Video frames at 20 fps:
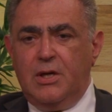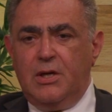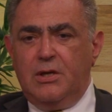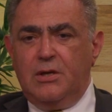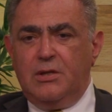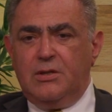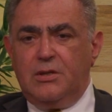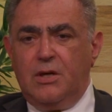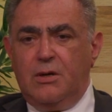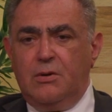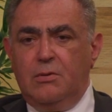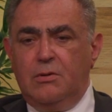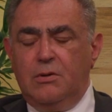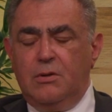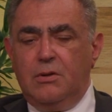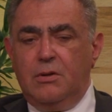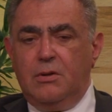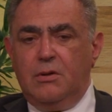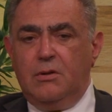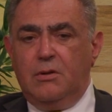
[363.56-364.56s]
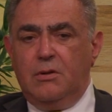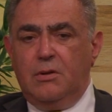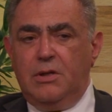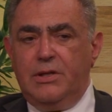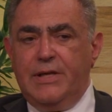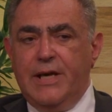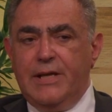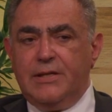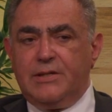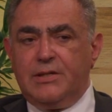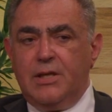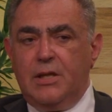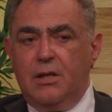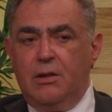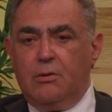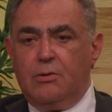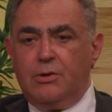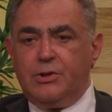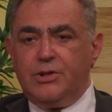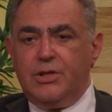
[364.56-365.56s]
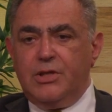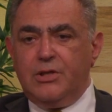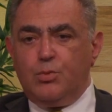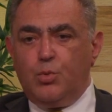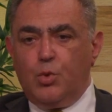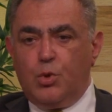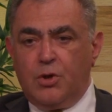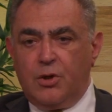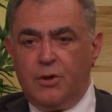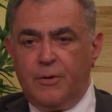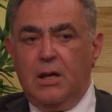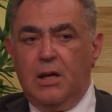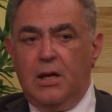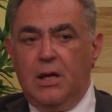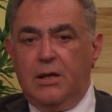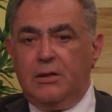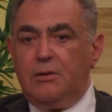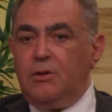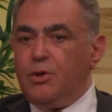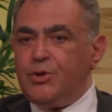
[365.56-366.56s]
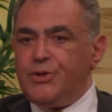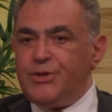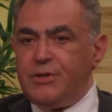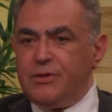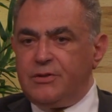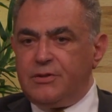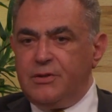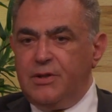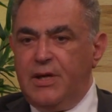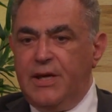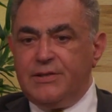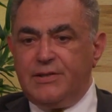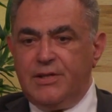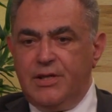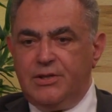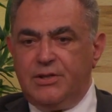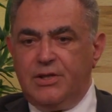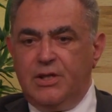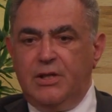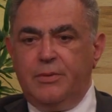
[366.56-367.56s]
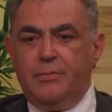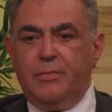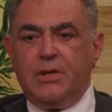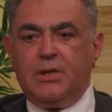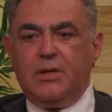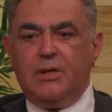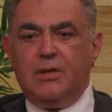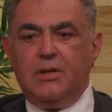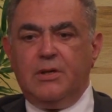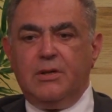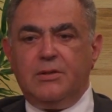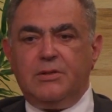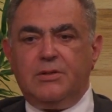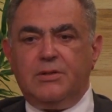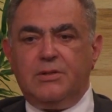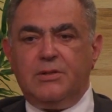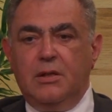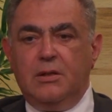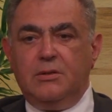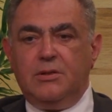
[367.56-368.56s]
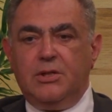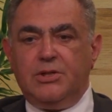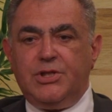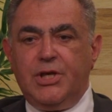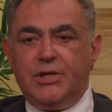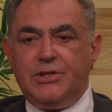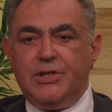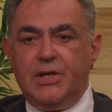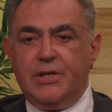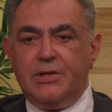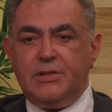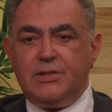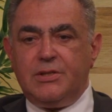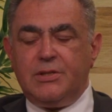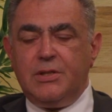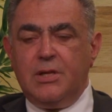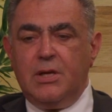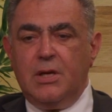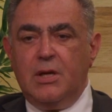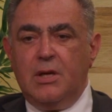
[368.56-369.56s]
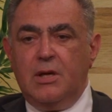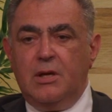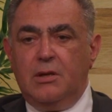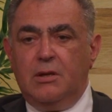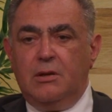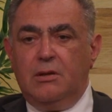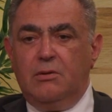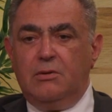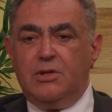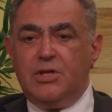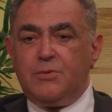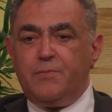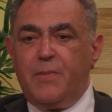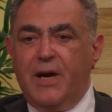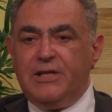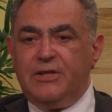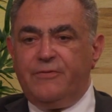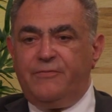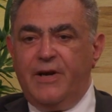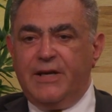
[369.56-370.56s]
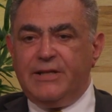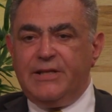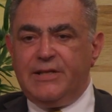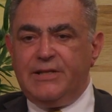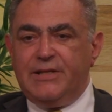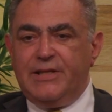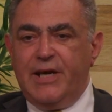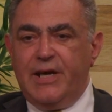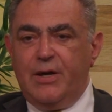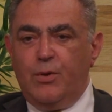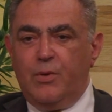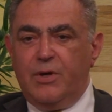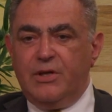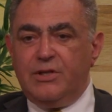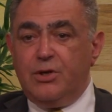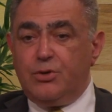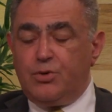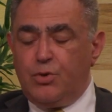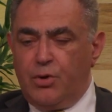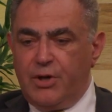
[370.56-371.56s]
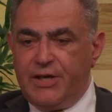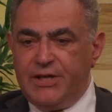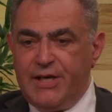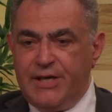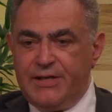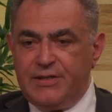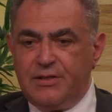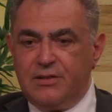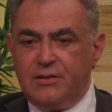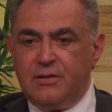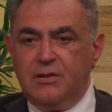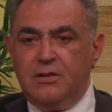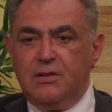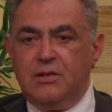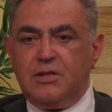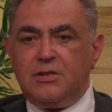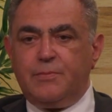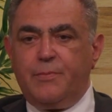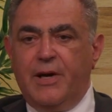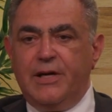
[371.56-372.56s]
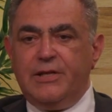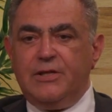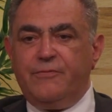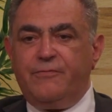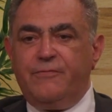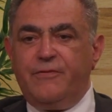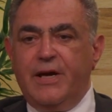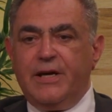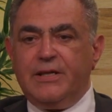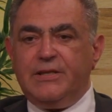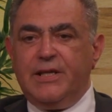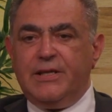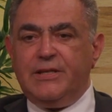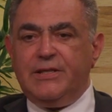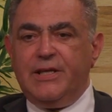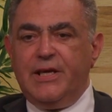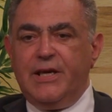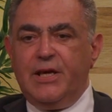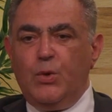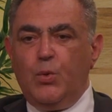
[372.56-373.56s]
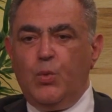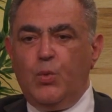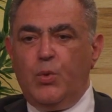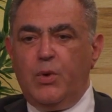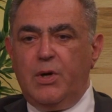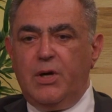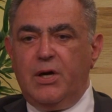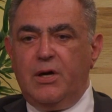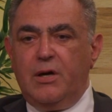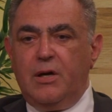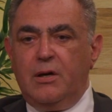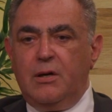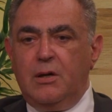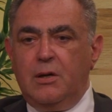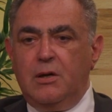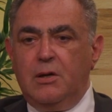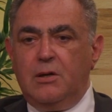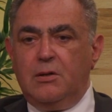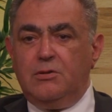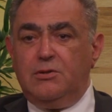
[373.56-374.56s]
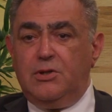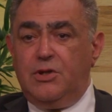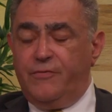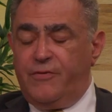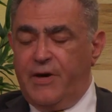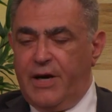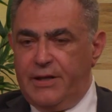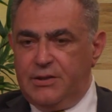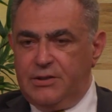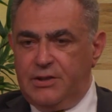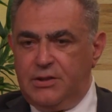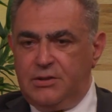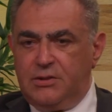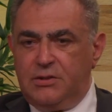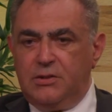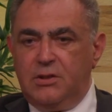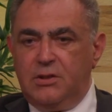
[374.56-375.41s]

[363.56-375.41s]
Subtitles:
So Yeltsin launched his war and lost it, essentially, because the Chechens, despite the fact that they were disorganized, despite the fact that they were divided,